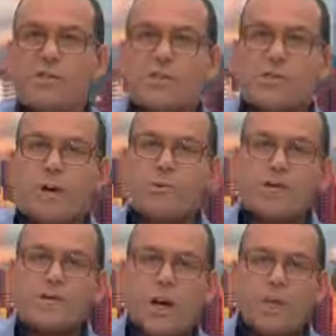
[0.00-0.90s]
in 6 to 8
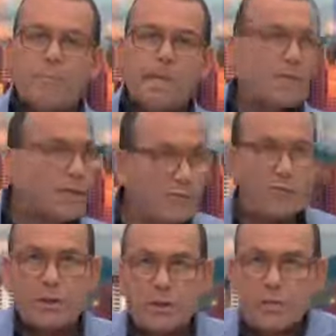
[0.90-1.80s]
weeks' time. Thanks
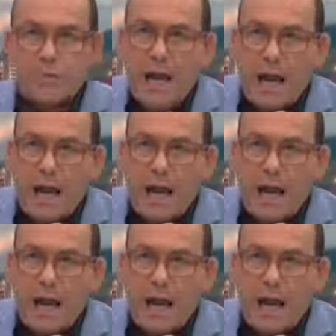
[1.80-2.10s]
for joining us.